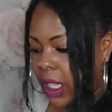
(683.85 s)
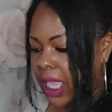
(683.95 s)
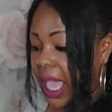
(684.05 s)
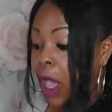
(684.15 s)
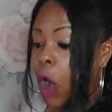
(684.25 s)

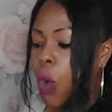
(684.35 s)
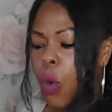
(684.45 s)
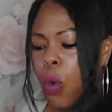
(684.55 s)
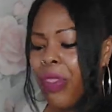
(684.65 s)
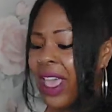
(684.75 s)
Yeah,
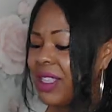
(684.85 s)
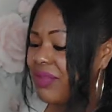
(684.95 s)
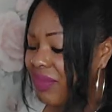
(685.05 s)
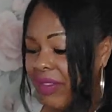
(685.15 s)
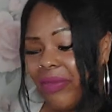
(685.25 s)
oh, that,
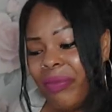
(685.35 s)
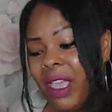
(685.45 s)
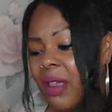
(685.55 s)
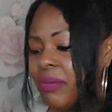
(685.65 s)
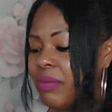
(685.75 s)

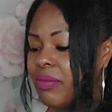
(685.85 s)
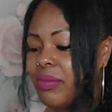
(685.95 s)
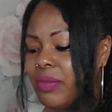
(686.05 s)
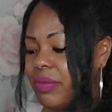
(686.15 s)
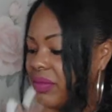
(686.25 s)
yep,
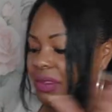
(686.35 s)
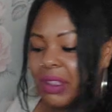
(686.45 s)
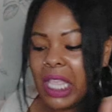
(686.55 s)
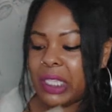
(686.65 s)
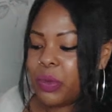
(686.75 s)

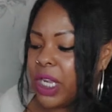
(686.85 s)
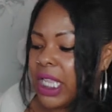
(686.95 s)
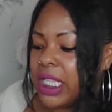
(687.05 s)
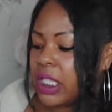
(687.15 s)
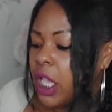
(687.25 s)
is what it
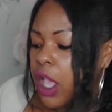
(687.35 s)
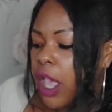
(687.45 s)
is.